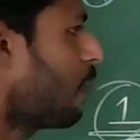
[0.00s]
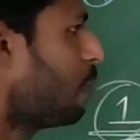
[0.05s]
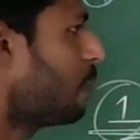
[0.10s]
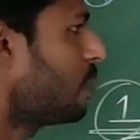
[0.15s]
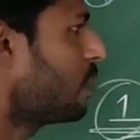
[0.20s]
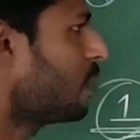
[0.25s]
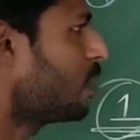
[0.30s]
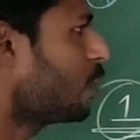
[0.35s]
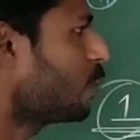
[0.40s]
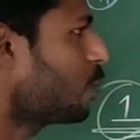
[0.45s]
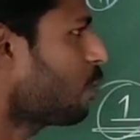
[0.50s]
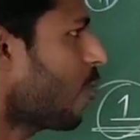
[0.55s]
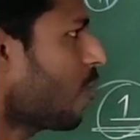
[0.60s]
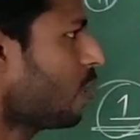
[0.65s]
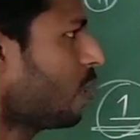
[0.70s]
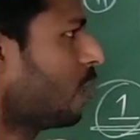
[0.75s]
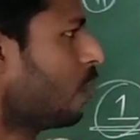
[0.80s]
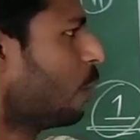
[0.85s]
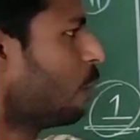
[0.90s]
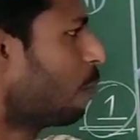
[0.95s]
by
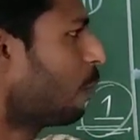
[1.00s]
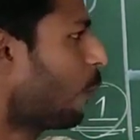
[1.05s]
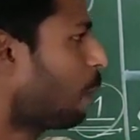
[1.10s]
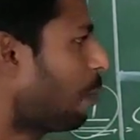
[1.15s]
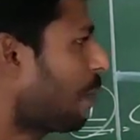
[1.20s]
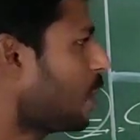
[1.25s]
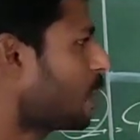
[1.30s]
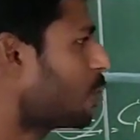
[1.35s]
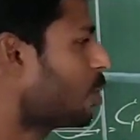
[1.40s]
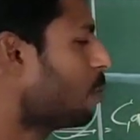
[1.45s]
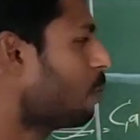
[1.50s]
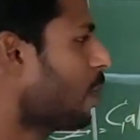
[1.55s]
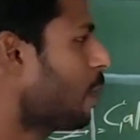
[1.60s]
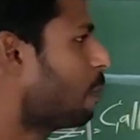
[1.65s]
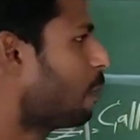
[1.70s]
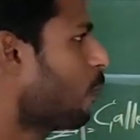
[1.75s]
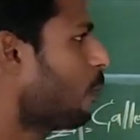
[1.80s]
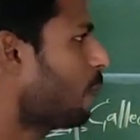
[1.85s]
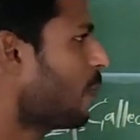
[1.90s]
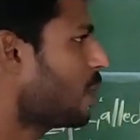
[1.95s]
businessman, probation by
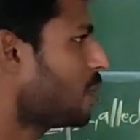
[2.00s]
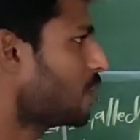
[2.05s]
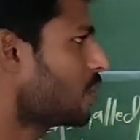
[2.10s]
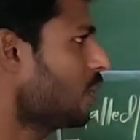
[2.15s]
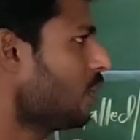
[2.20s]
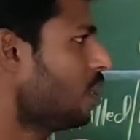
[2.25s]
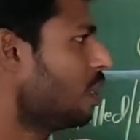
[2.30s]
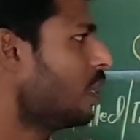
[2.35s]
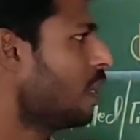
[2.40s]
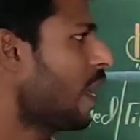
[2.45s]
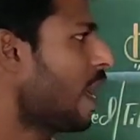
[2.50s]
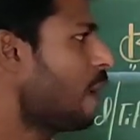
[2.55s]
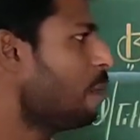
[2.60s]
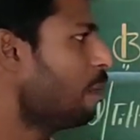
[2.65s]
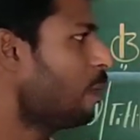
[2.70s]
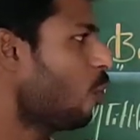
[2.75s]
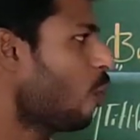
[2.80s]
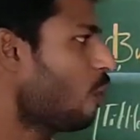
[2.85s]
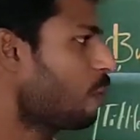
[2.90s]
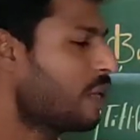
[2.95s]
professional,
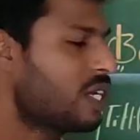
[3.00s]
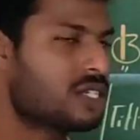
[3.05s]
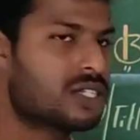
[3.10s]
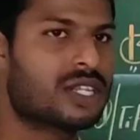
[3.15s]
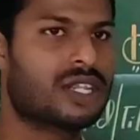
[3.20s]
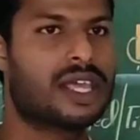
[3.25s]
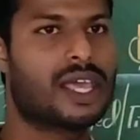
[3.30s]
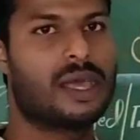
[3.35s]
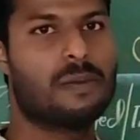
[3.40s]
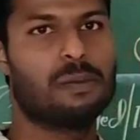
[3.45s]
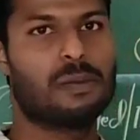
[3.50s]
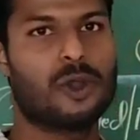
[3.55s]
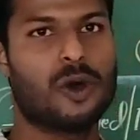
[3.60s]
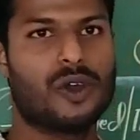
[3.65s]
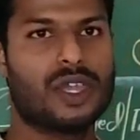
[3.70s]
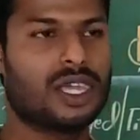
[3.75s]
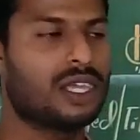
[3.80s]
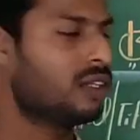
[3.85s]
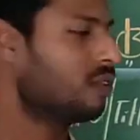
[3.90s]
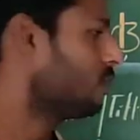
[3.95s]
employment,
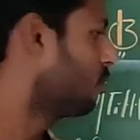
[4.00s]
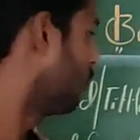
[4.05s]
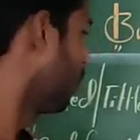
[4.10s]
employee.